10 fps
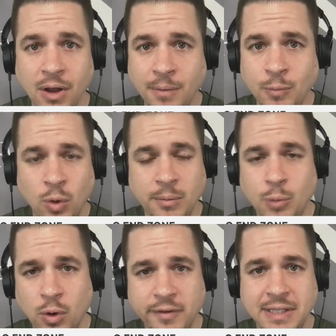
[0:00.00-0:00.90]

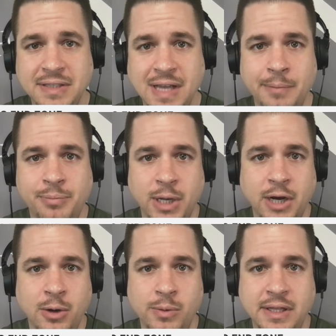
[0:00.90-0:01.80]
more of an inside
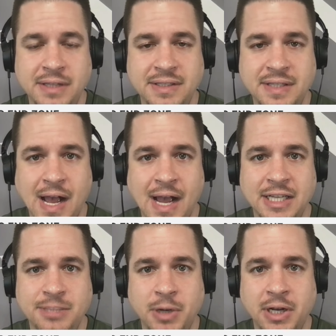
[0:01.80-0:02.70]
player with his
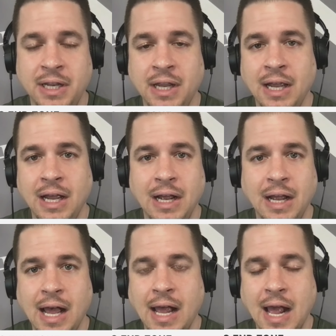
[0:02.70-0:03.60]
size, but
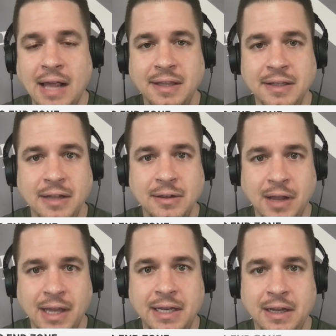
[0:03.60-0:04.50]
I think they
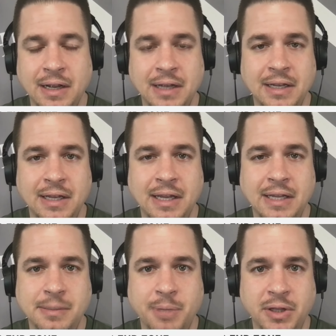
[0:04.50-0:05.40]
like
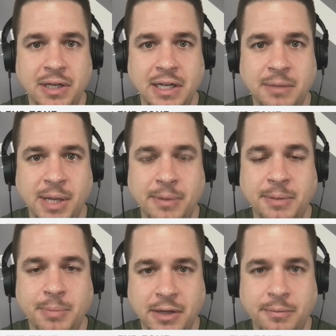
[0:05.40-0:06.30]
his ability to maybe
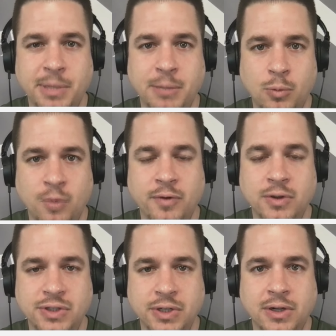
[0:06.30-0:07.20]
be a bit more
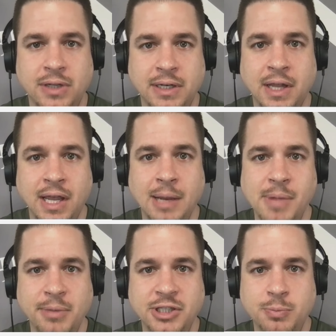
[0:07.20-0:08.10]
versatile and
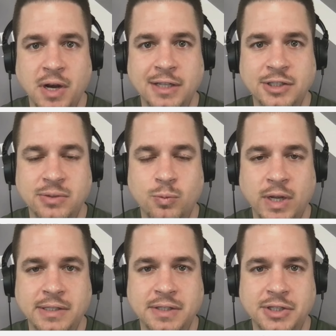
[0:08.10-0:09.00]
maybe spread his
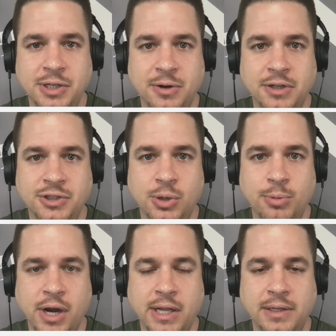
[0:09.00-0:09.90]
wings this year under Joe
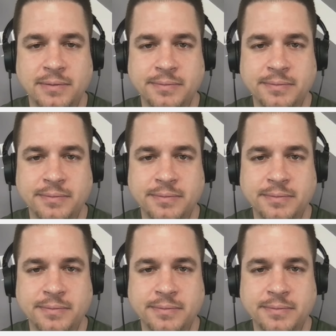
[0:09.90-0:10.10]
Brady.